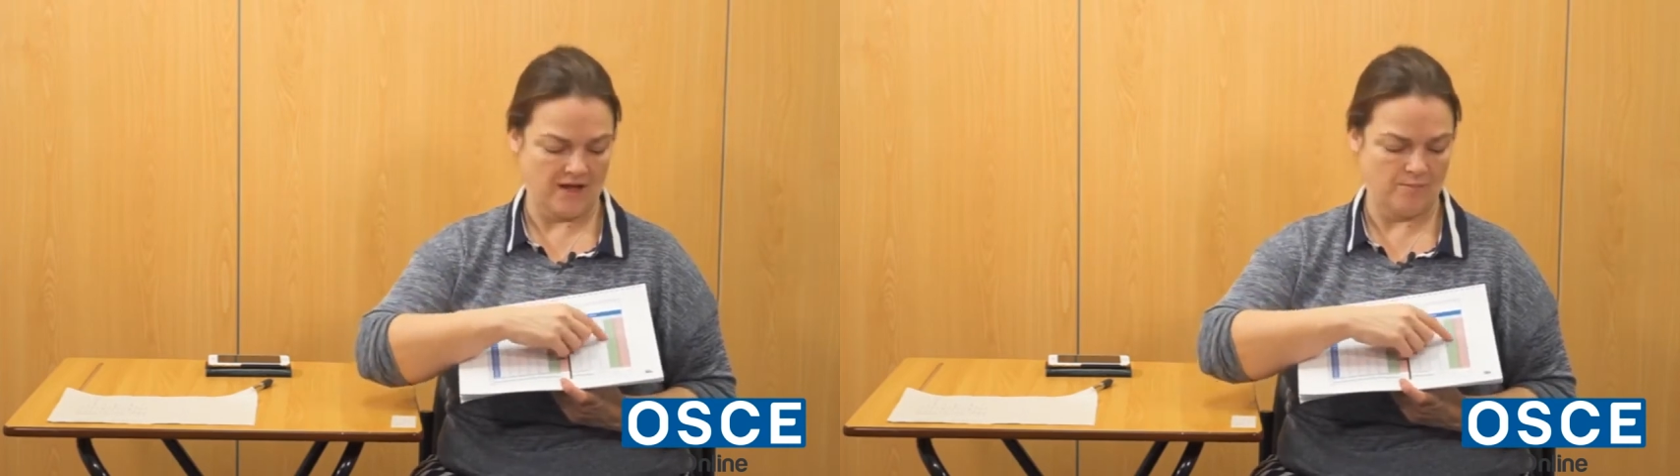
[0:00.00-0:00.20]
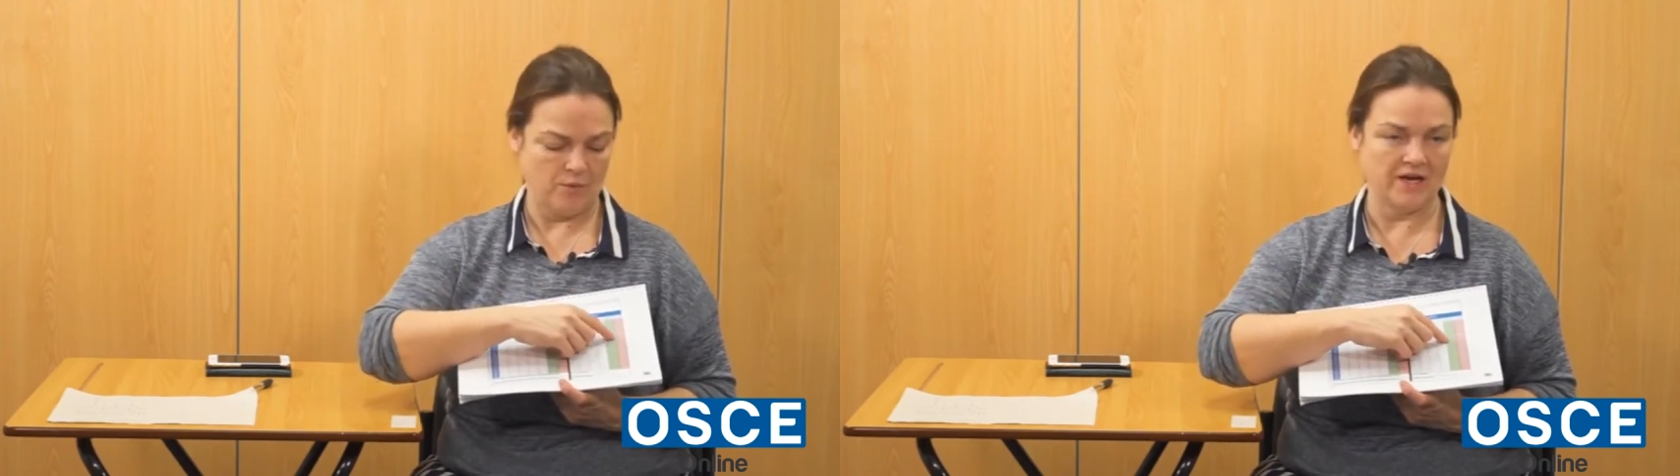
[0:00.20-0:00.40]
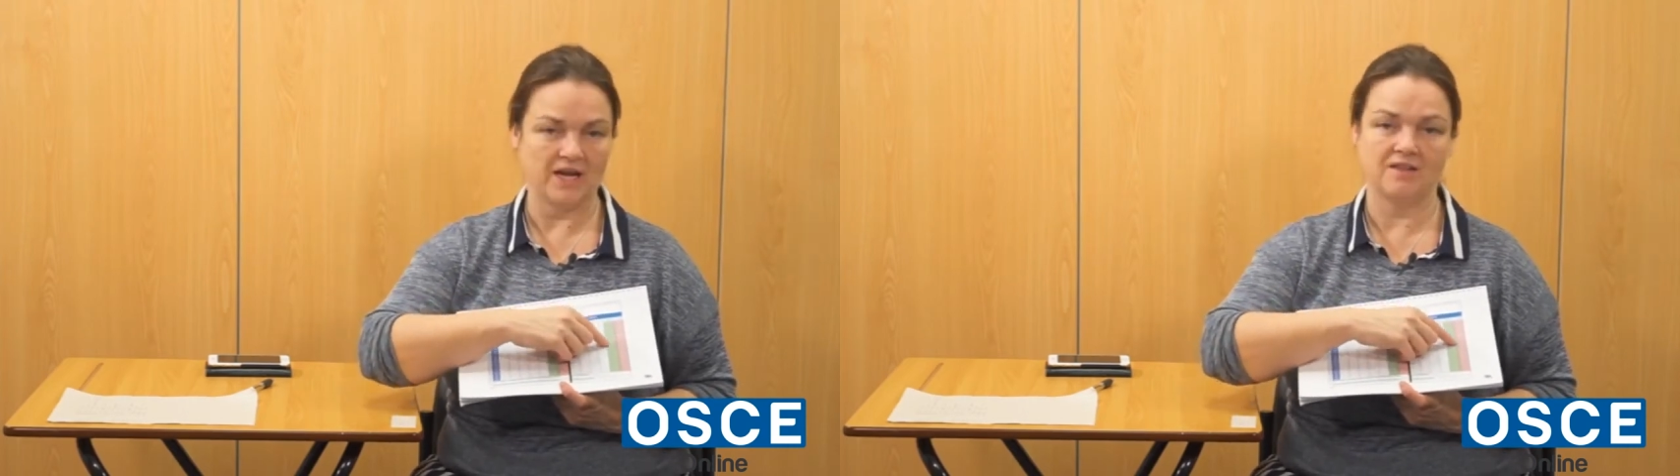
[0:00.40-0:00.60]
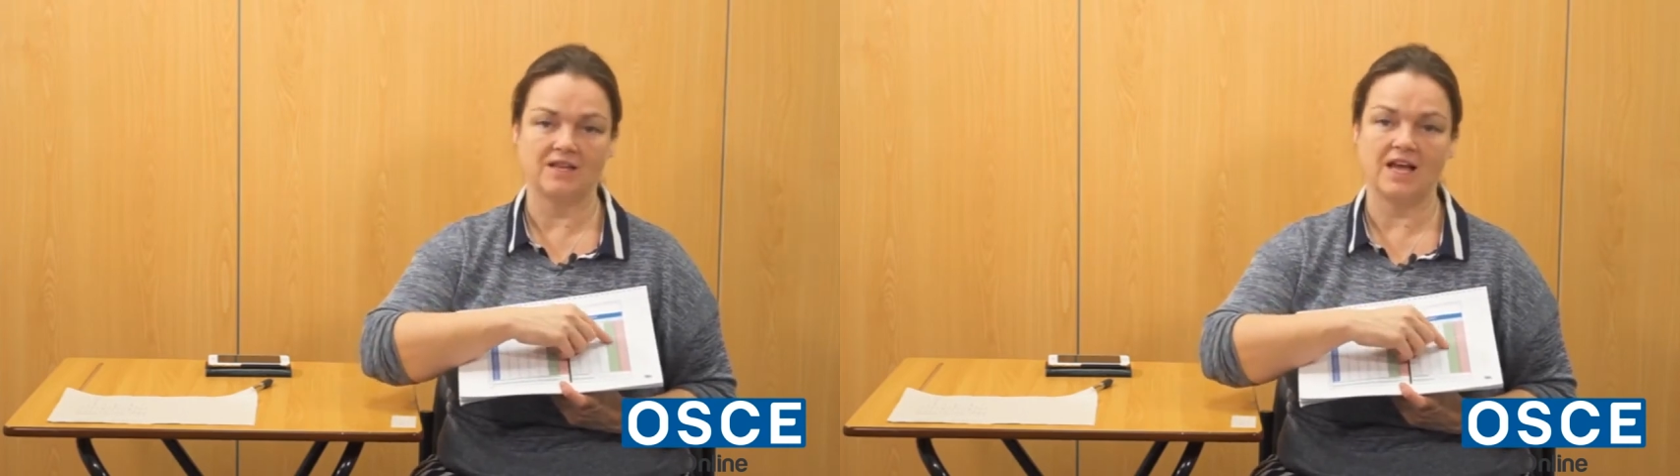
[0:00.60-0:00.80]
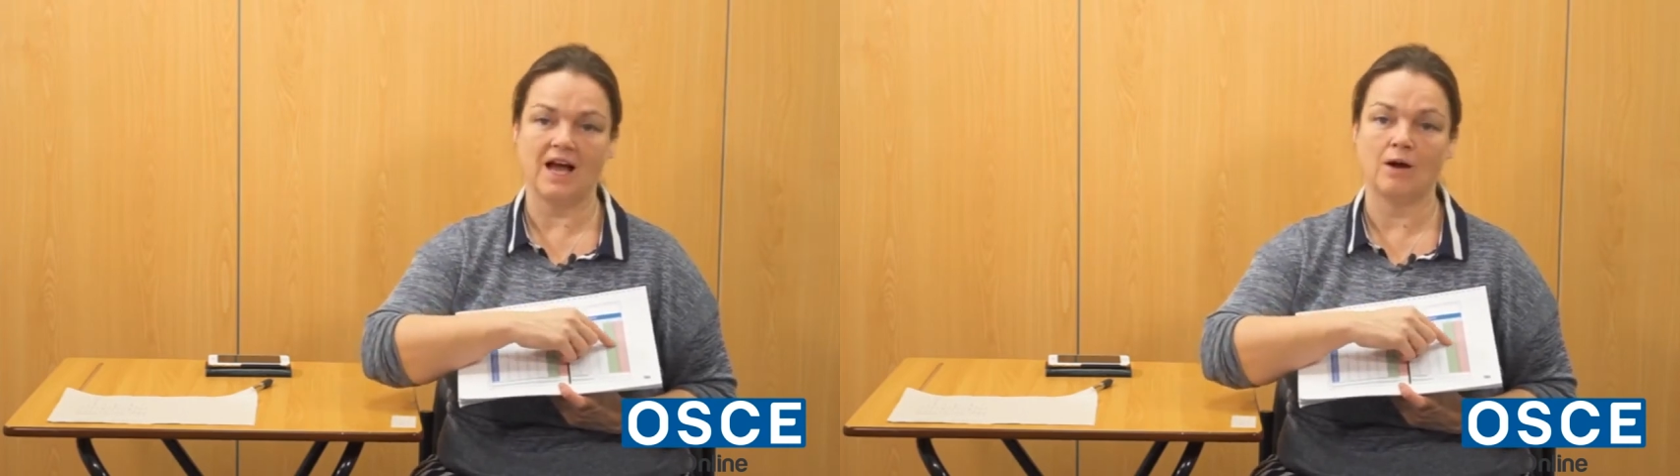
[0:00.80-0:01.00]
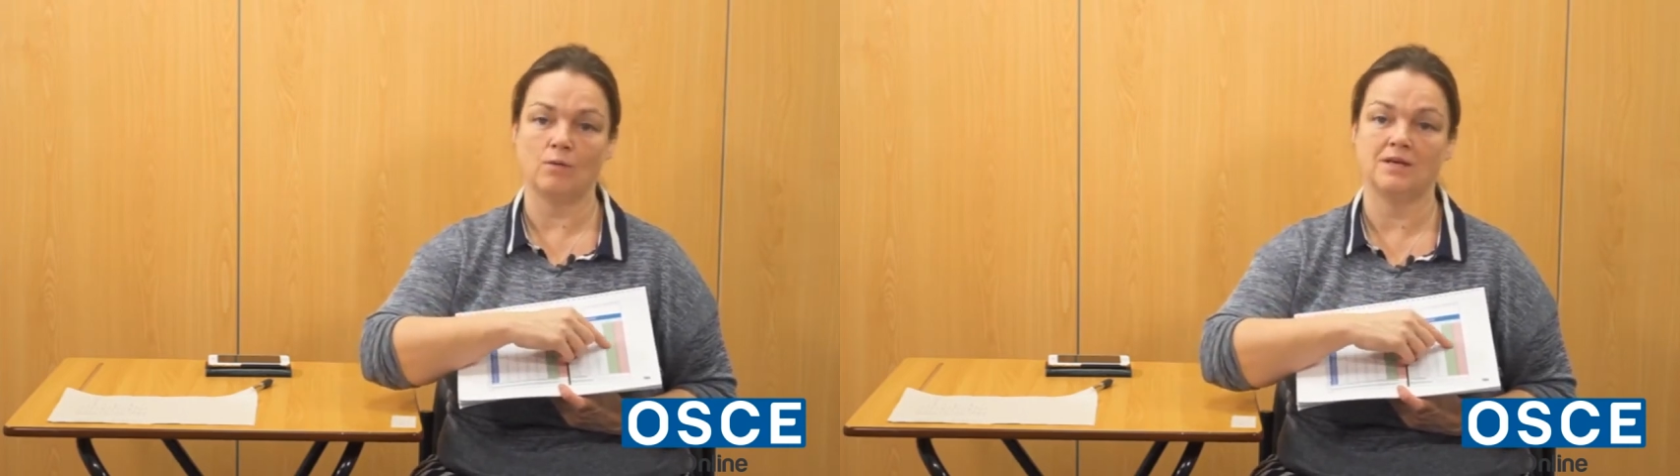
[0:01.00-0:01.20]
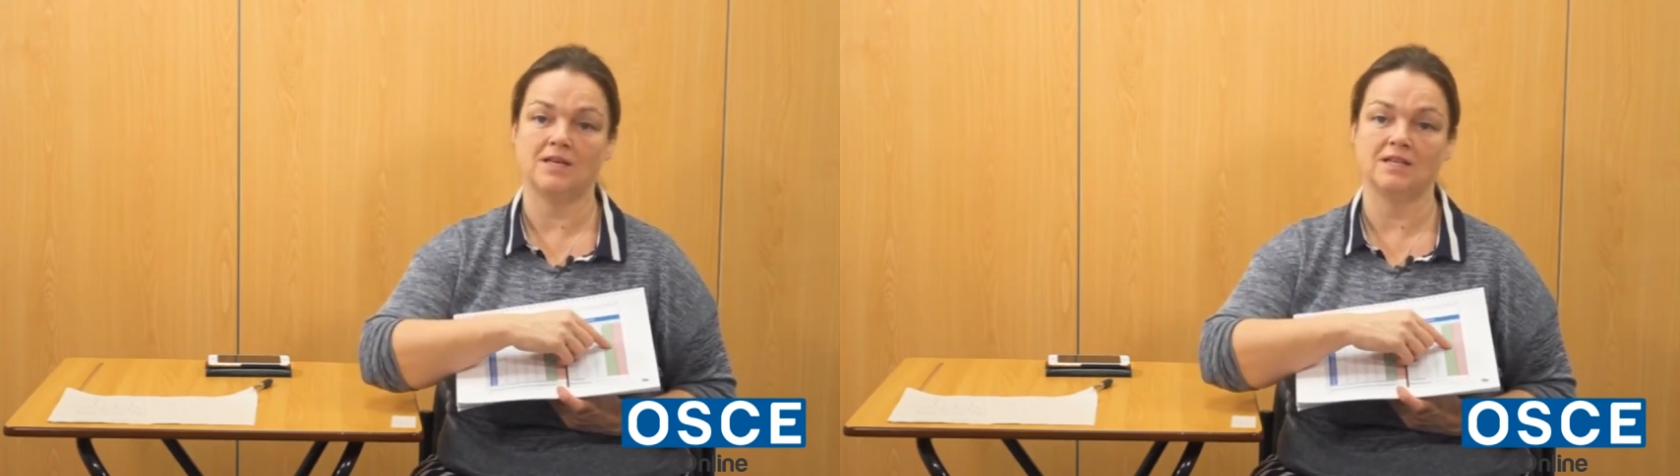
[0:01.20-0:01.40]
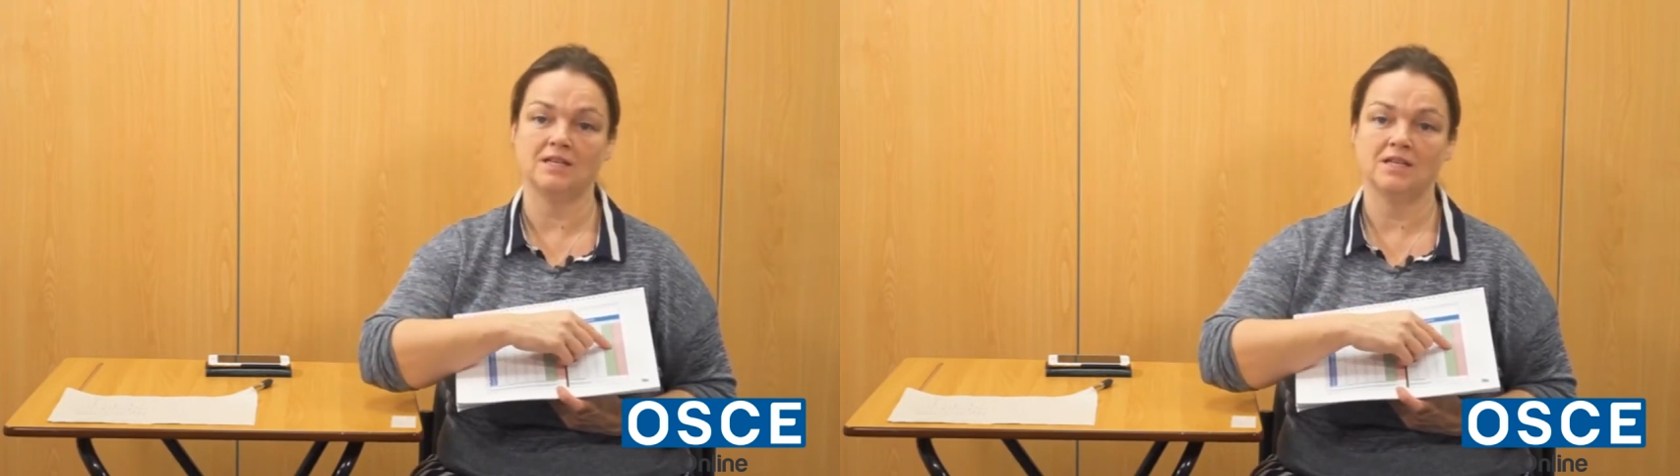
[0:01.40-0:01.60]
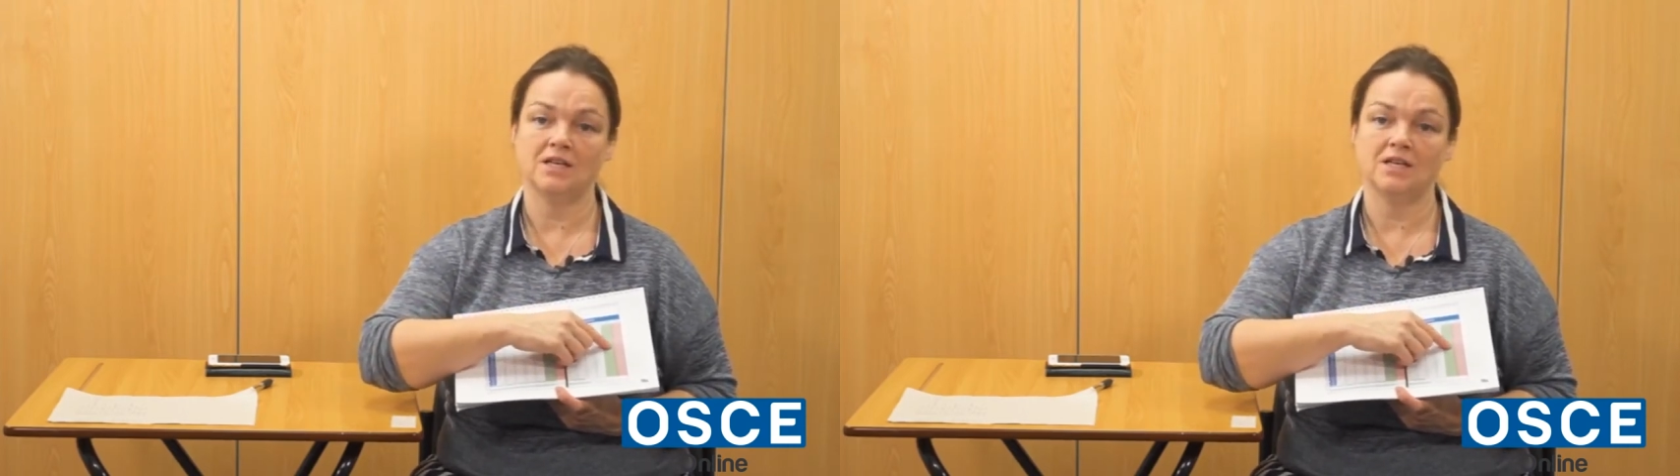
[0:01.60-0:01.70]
and put it in the hourly